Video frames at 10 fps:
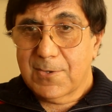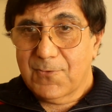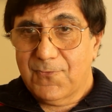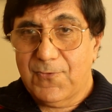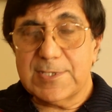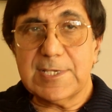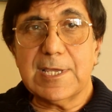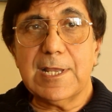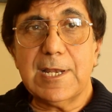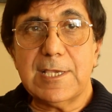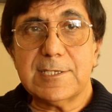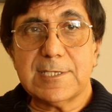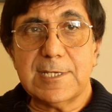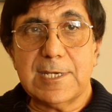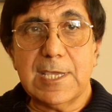physically
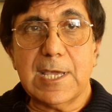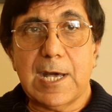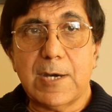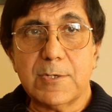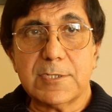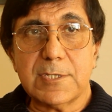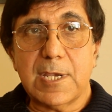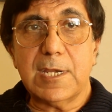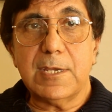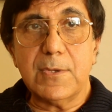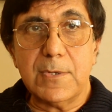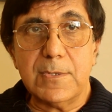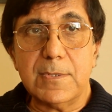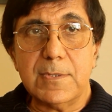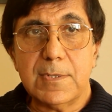sitting outside
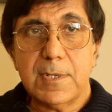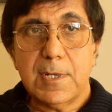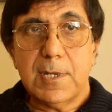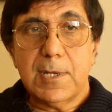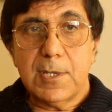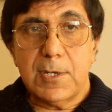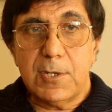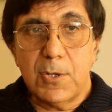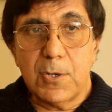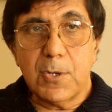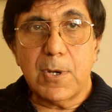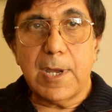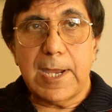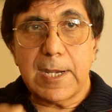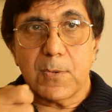you know
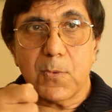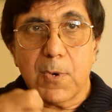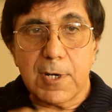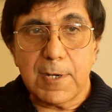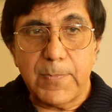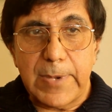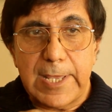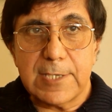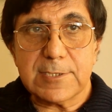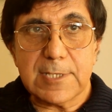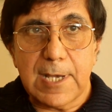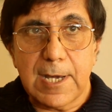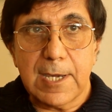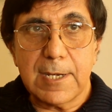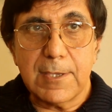at what place
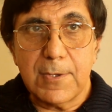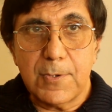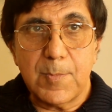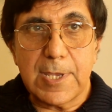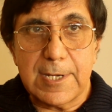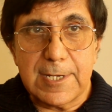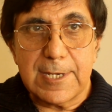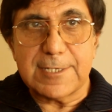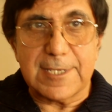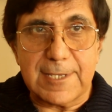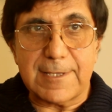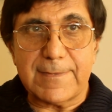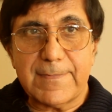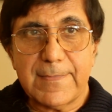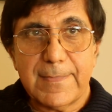are you meditating?
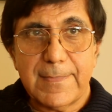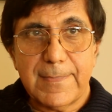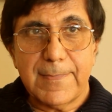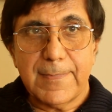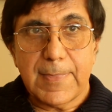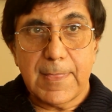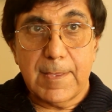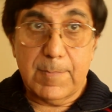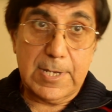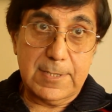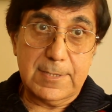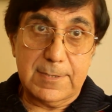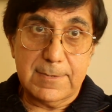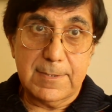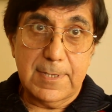
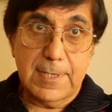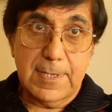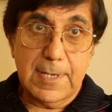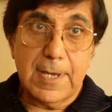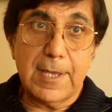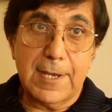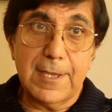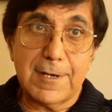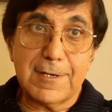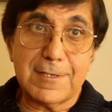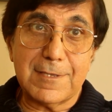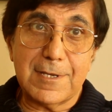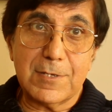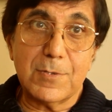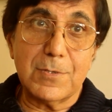
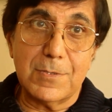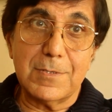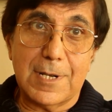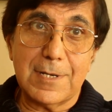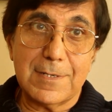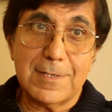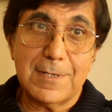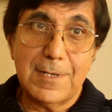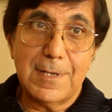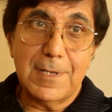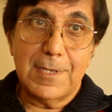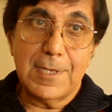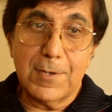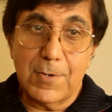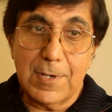Hariharananda Kutura.
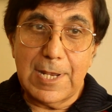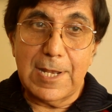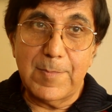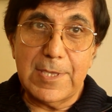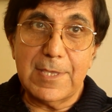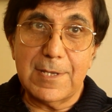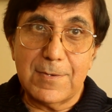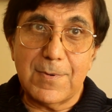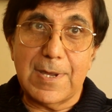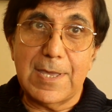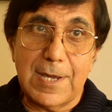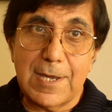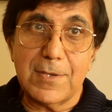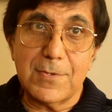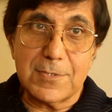He could tell me that why
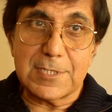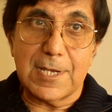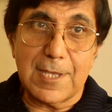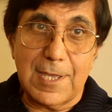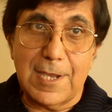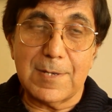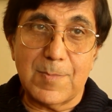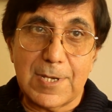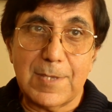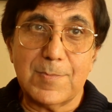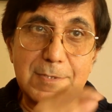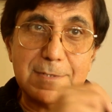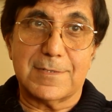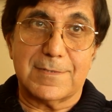are you stuck at Manipur